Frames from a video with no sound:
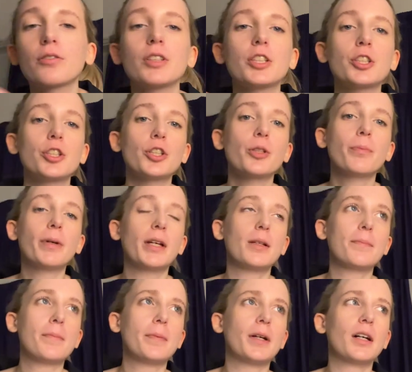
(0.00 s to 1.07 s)
really stupid,
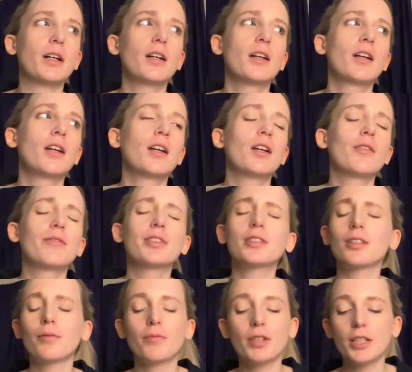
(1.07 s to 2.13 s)
but for
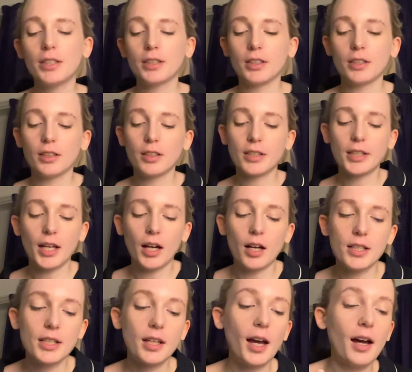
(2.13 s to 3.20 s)
some reason, so I
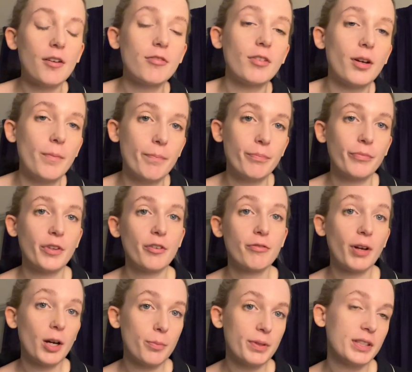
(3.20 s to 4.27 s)
did have a
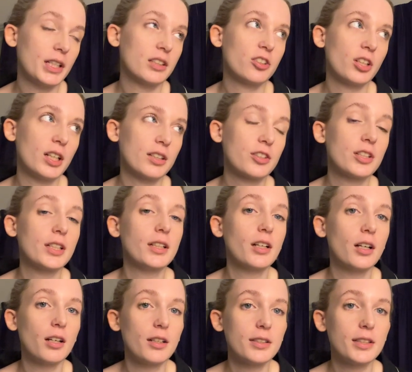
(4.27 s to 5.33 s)
therapy session actually
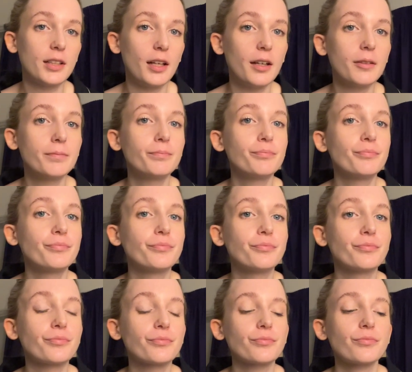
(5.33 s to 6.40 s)
earlier today.
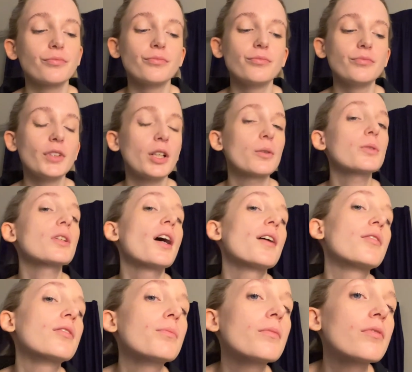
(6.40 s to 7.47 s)
Also have
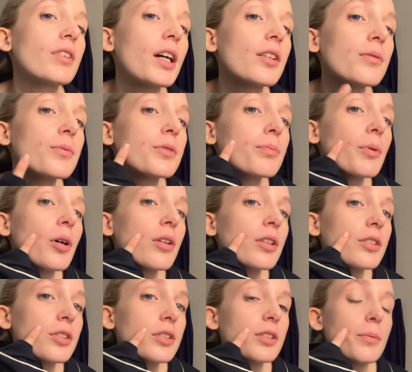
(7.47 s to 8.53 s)
a random spot
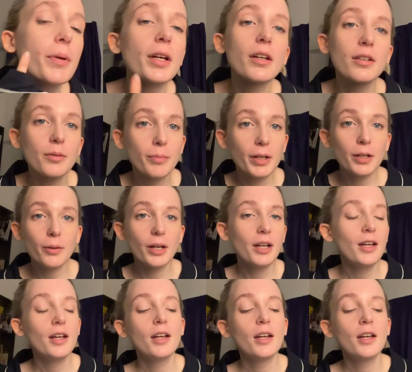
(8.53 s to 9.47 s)
that's just appeared, but anyway.